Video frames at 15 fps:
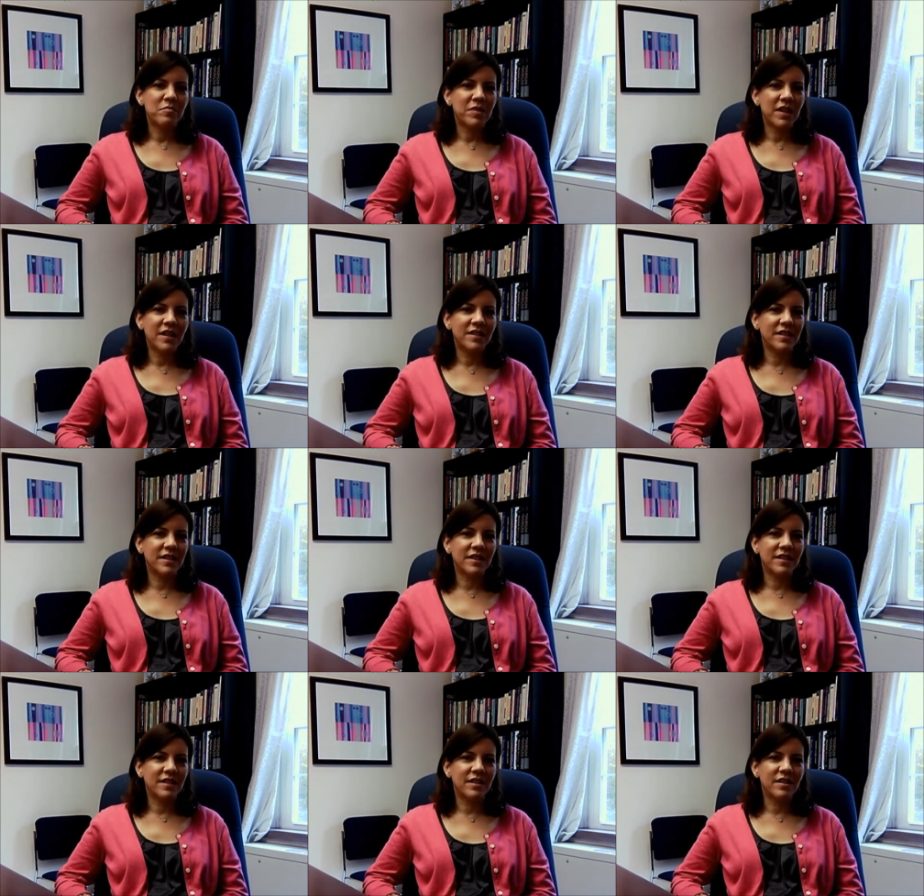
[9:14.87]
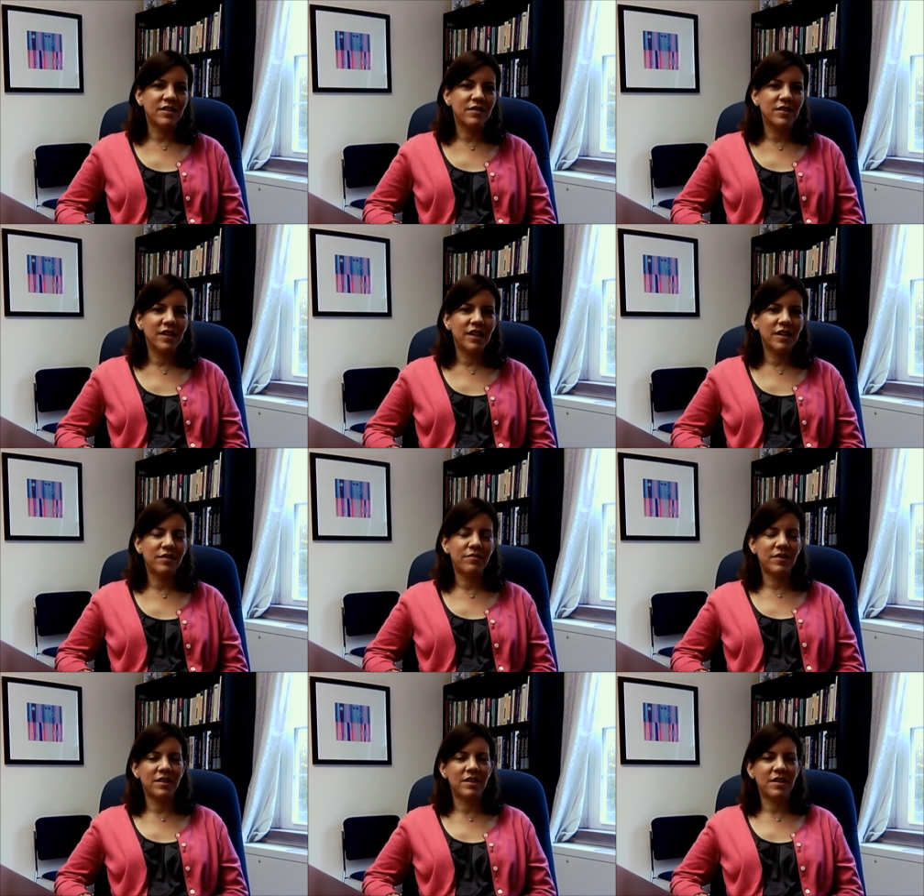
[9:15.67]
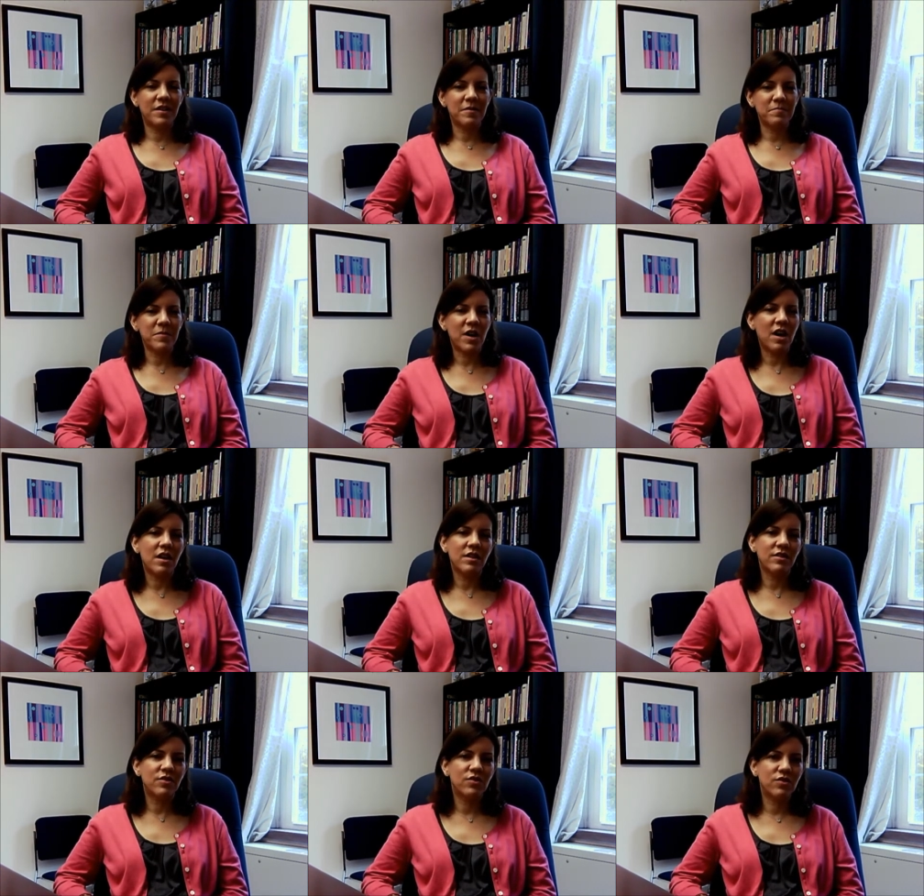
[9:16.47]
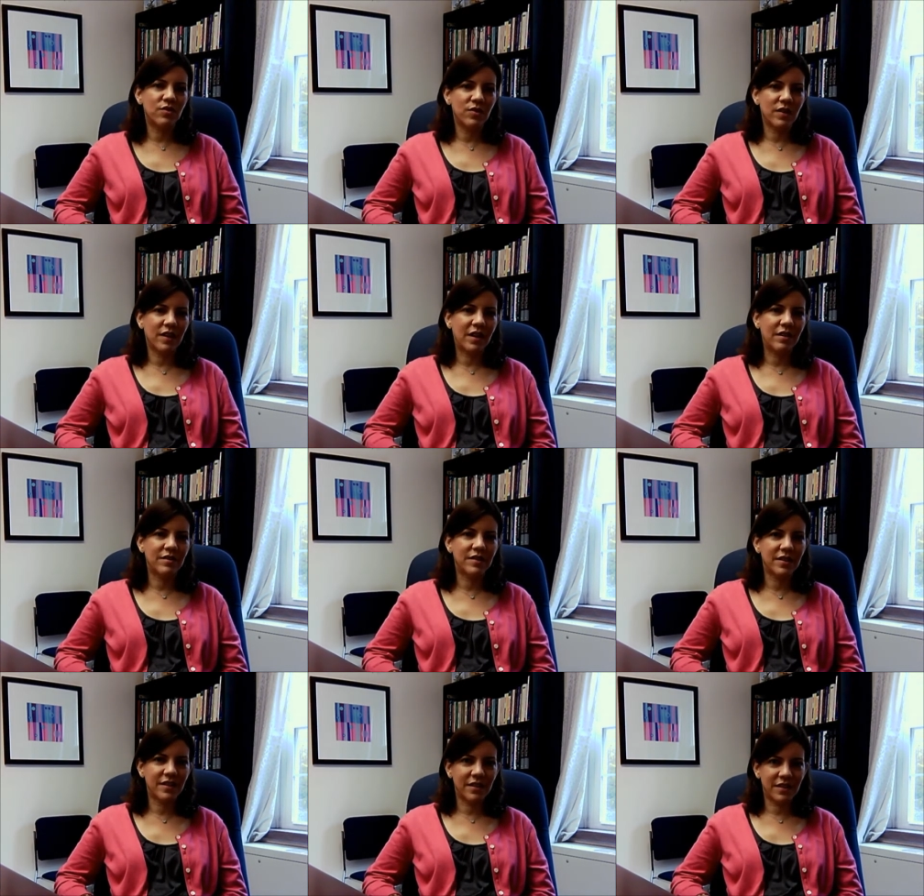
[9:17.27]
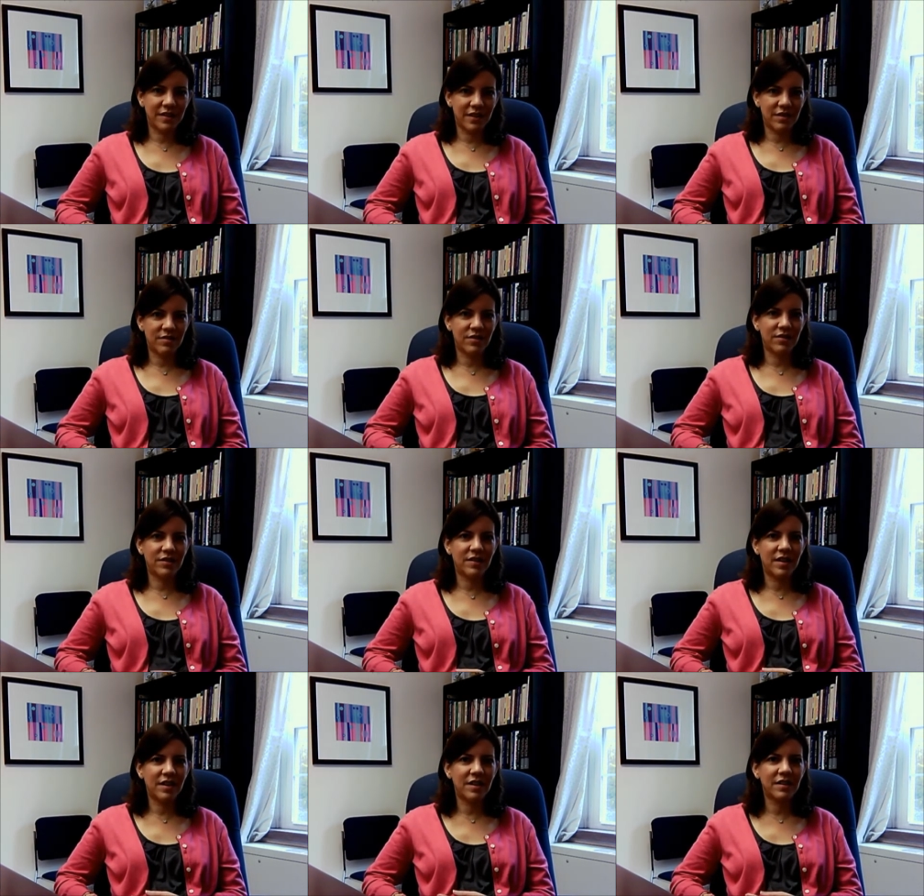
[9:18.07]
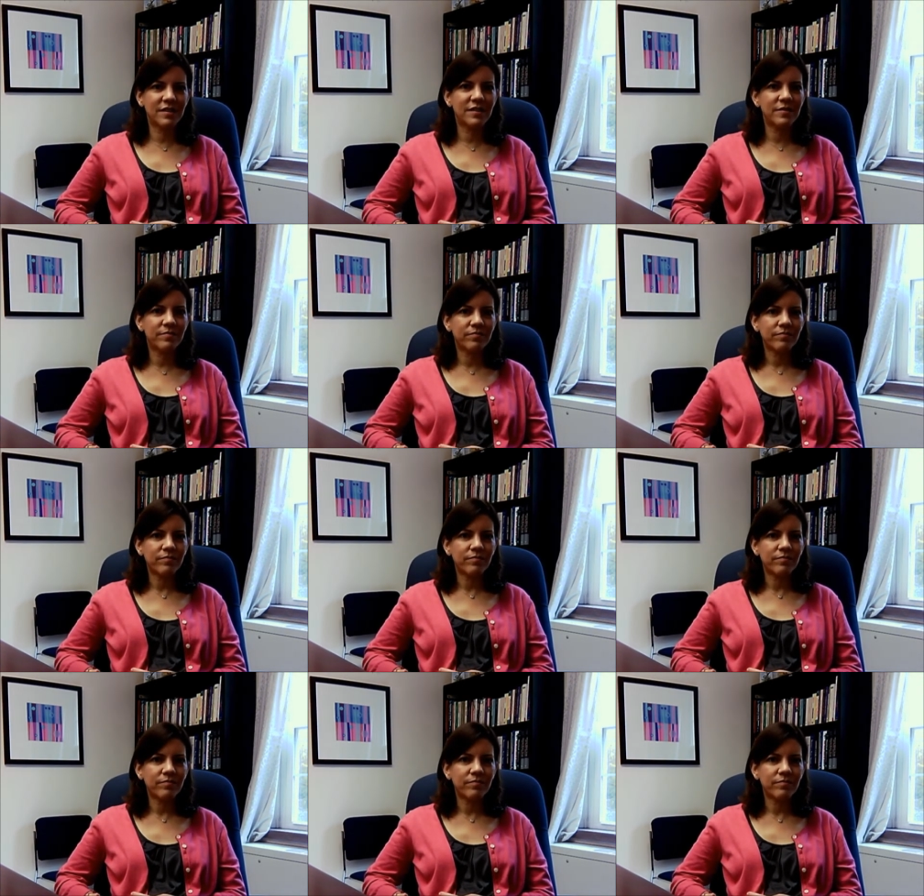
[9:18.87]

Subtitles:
places, including even college student counseling center settings.